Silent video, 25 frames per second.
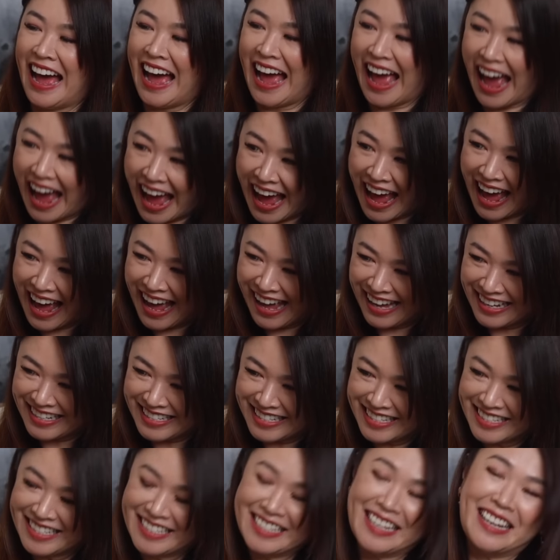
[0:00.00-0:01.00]

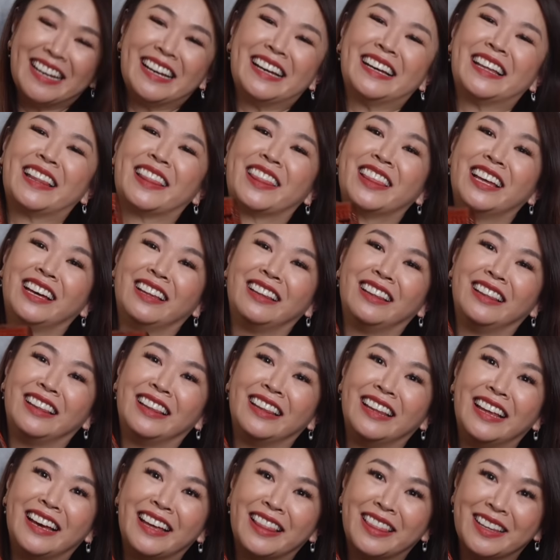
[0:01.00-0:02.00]
And the
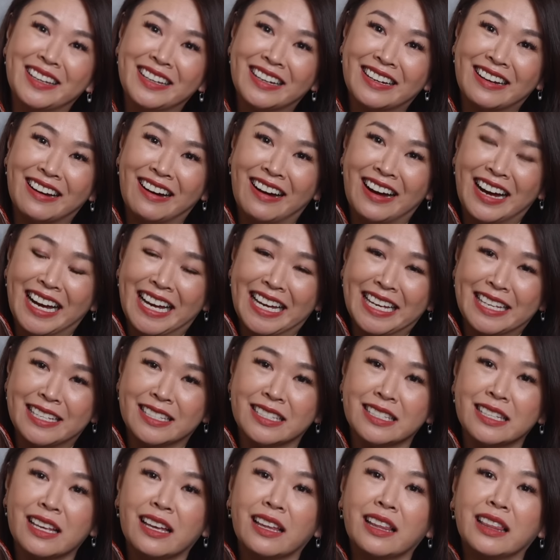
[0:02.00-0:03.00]
leather,
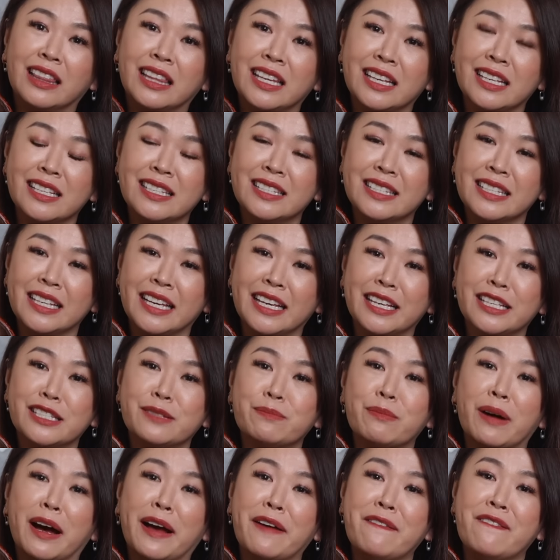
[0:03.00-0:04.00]
guys. This
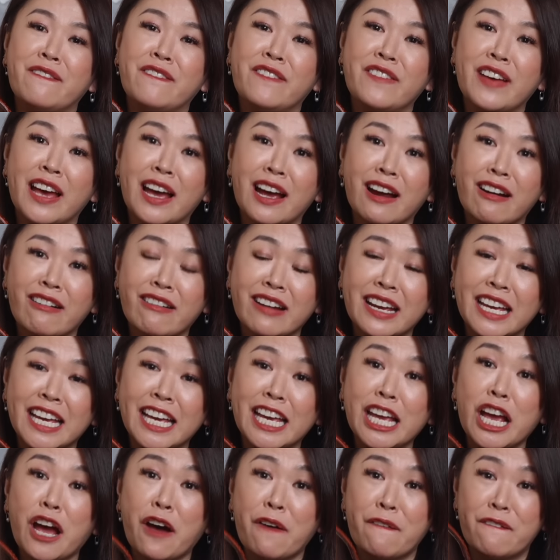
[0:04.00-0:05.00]
is my
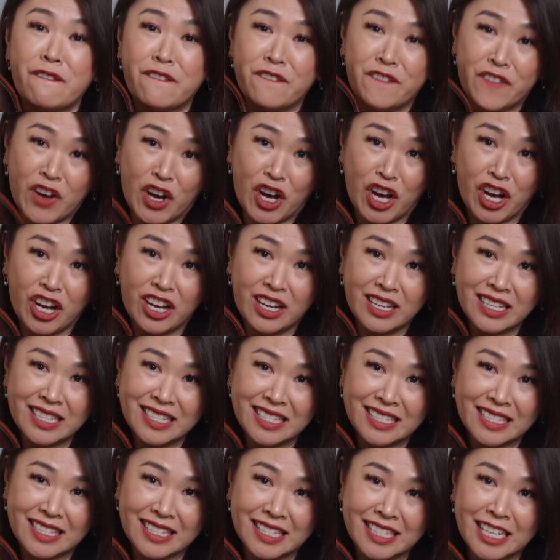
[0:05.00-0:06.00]
very
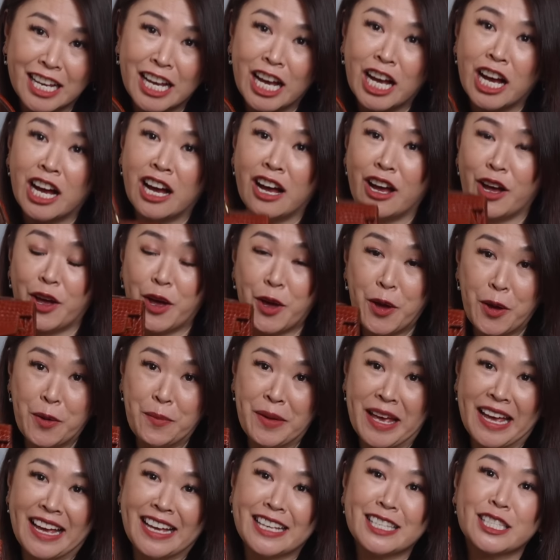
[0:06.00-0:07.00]
first
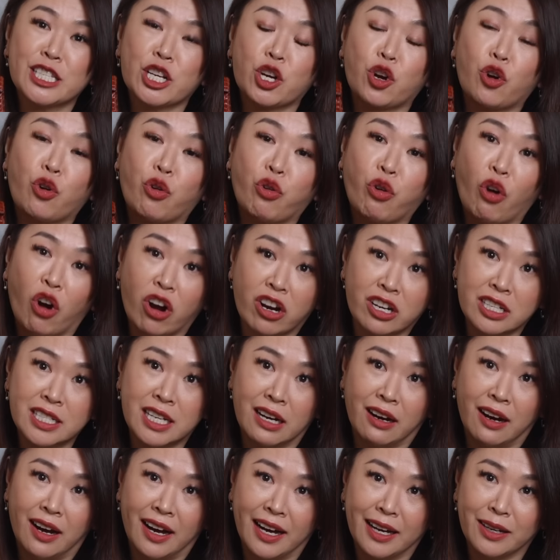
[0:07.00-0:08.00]
Hermès
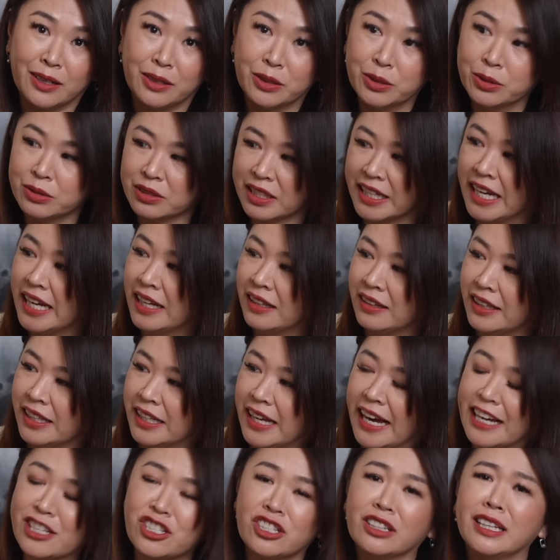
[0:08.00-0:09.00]
Crocodile
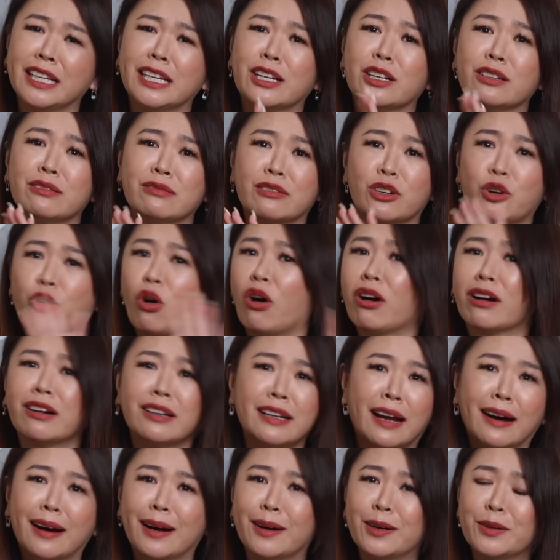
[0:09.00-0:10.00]
Kelly. Actually,
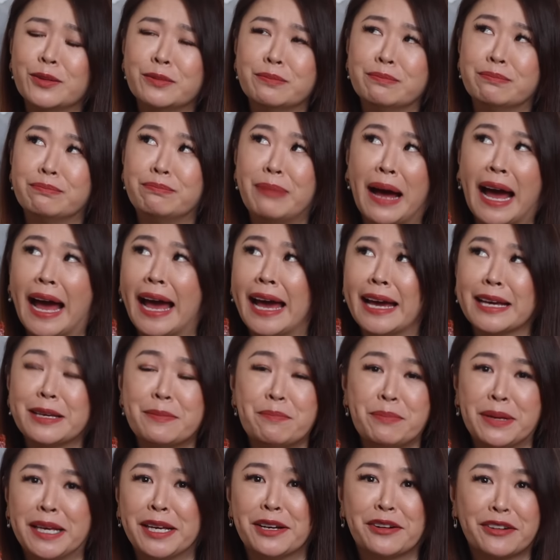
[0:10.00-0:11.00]
crocodile
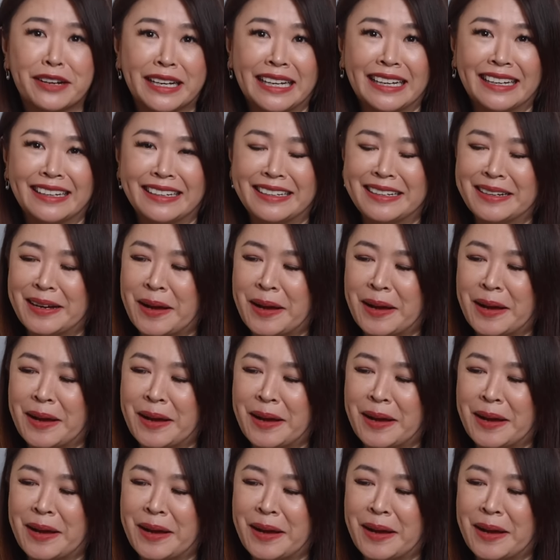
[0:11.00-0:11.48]
bag, period.